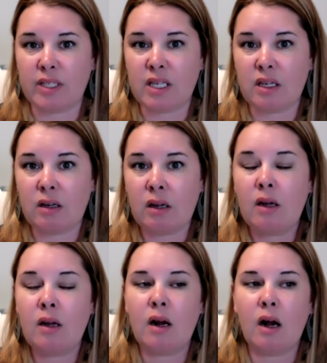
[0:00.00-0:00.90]
reason.
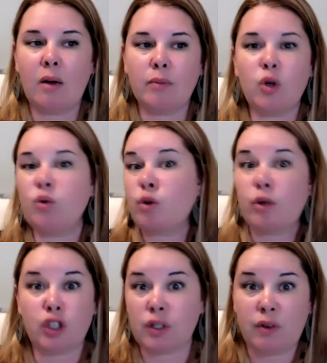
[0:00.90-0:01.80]
Don't do
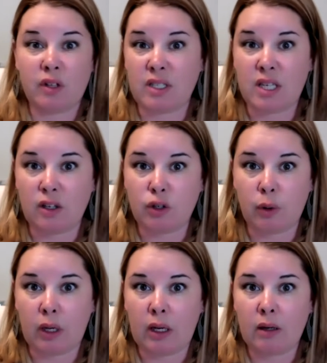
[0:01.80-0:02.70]
it just for the sake of
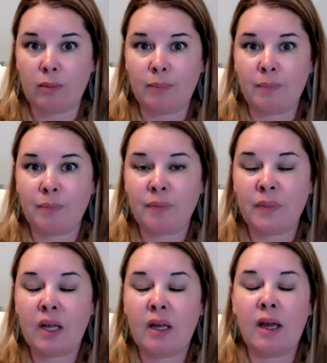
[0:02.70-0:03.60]
doing it.
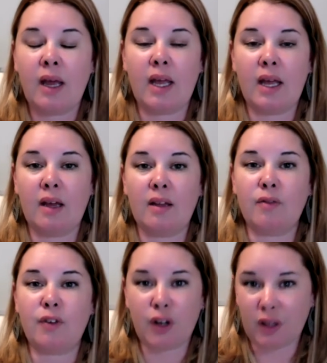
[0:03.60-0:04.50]
And the
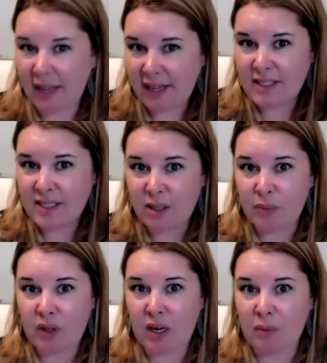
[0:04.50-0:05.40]
very last tip
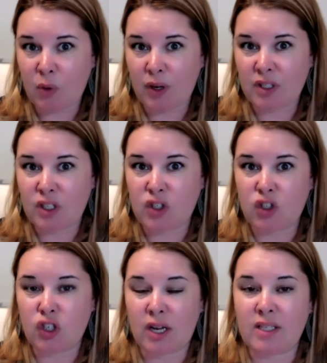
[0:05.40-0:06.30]
that I'm going to
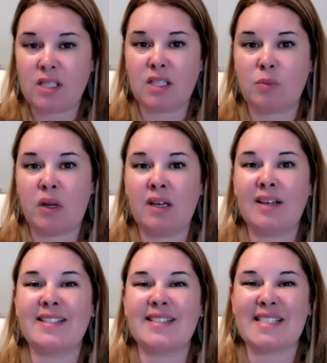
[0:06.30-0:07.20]
suggest is being
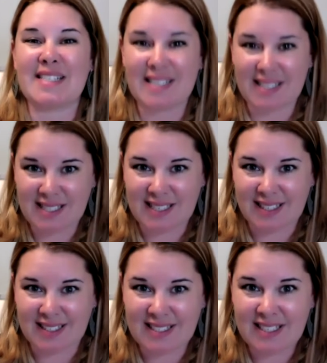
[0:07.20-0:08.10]

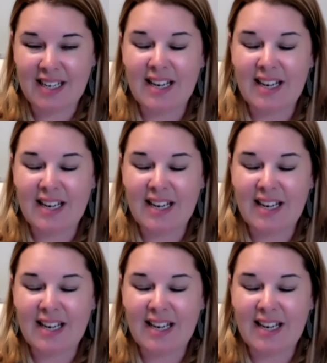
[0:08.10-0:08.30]
consistent.